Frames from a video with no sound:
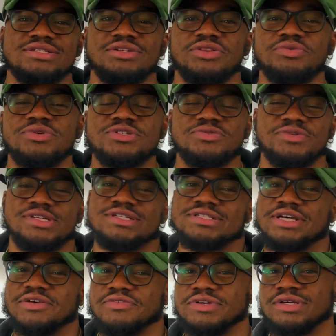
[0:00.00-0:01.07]

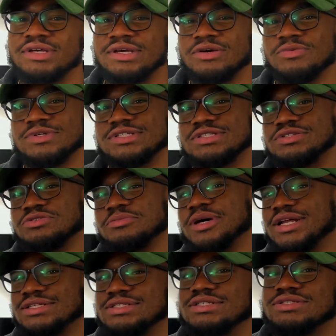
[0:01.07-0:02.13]
327, which is New
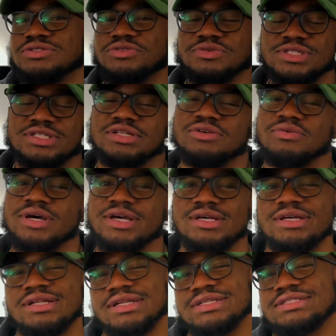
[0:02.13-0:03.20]
Balance's new silhouette.
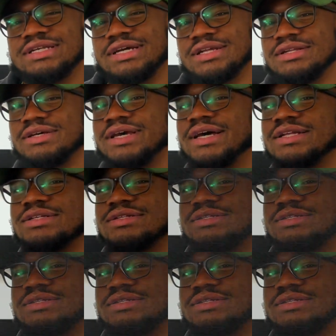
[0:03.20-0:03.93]
Let's take a look at it.